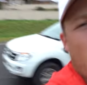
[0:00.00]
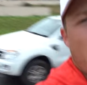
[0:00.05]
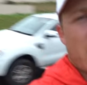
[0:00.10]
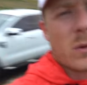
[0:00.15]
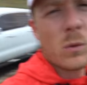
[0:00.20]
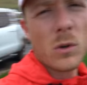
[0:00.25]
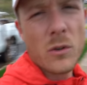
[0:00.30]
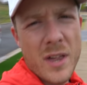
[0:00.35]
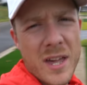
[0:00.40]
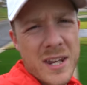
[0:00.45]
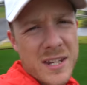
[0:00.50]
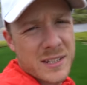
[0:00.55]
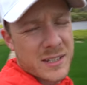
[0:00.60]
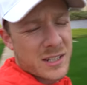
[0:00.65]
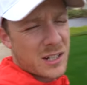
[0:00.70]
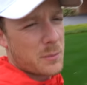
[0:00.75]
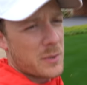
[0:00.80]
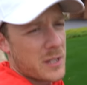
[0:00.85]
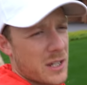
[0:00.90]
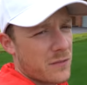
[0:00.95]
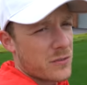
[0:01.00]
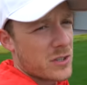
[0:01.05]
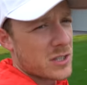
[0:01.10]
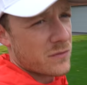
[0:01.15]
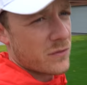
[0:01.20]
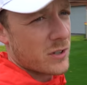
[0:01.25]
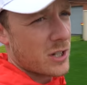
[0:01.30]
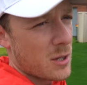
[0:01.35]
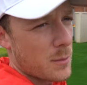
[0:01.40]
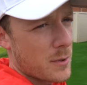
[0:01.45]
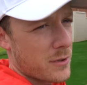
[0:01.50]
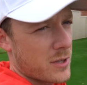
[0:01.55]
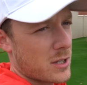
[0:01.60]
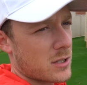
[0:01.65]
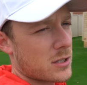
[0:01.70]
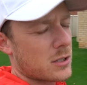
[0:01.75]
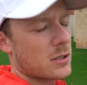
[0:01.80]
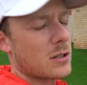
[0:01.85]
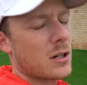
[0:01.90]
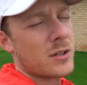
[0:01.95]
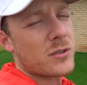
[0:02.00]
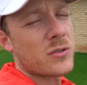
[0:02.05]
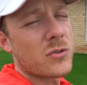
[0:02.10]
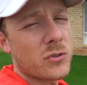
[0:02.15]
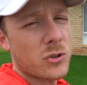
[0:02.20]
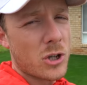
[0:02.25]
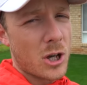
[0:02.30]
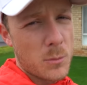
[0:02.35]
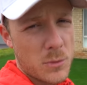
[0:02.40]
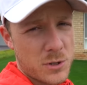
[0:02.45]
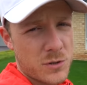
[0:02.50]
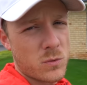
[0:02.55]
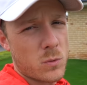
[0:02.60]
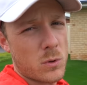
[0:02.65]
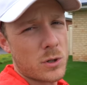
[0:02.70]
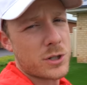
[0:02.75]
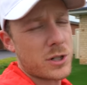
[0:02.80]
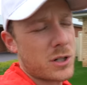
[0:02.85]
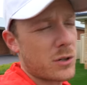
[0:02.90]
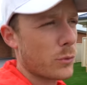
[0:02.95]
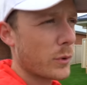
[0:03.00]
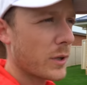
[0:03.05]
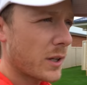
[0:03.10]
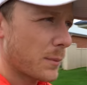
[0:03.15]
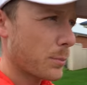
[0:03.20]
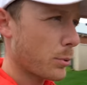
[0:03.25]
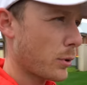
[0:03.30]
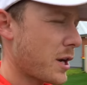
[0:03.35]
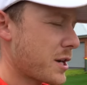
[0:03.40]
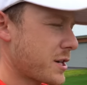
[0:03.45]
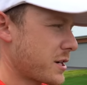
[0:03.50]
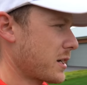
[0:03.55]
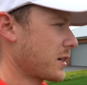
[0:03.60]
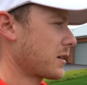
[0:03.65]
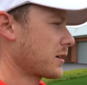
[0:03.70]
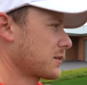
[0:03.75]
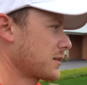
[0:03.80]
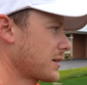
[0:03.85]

Righty, well that is going to be it for this video, but thank you guys so much for watching, really appreciate it.